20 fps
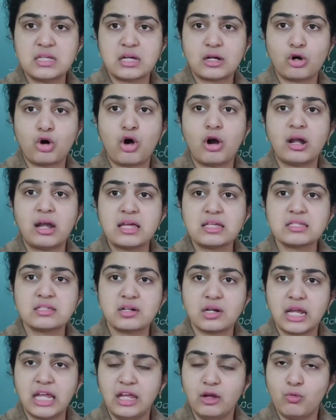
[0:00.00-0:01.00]
These are called
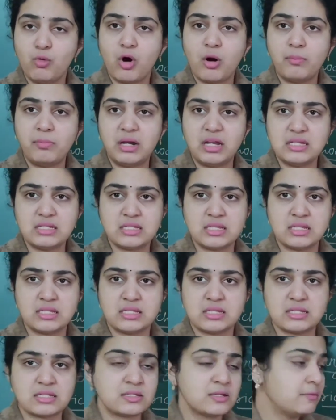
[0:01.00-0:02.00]
as ringworm
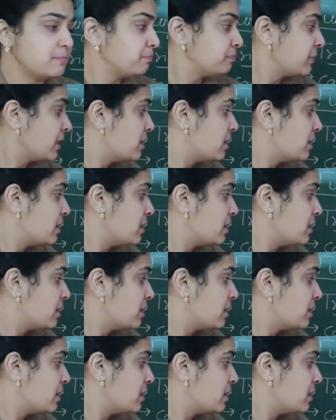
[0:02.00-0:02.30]
diseases.